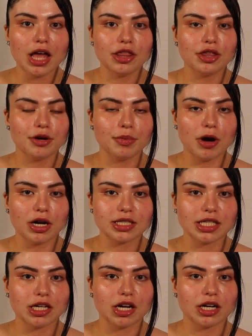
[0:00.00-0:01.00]
They're products
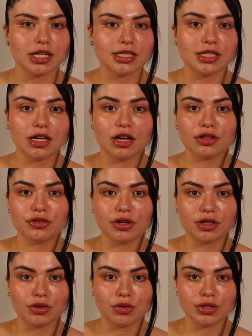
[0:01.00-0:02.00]
that are going to stay on
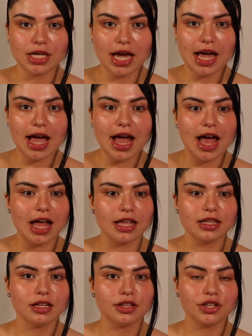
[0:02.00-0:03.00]
throughout the whole day,
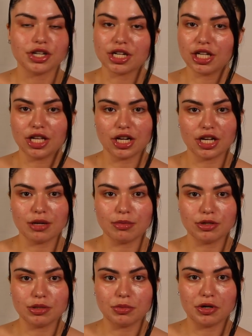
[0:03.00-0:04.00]
and they're going to look good,
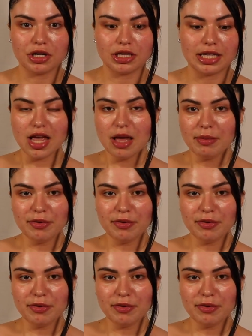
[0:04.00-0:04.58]
most importantly.